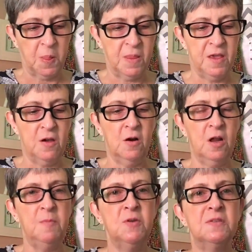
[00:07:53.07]
the yarn
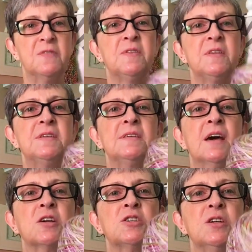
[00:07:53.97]
I'm using for this
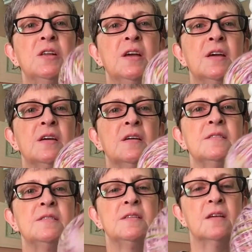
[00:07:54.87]
section
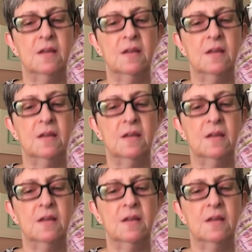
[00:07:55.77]
is